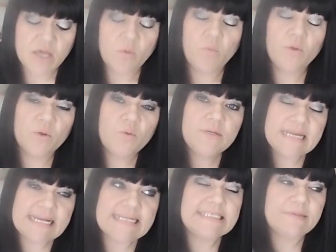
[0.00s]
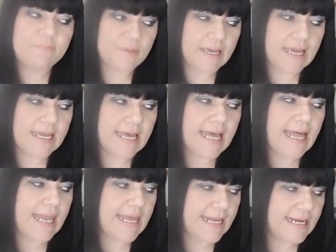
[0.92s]
we all need to be a
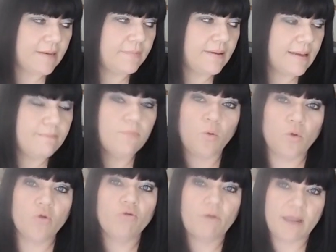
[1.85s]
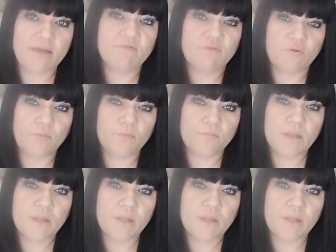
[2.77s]
little bit more grateful.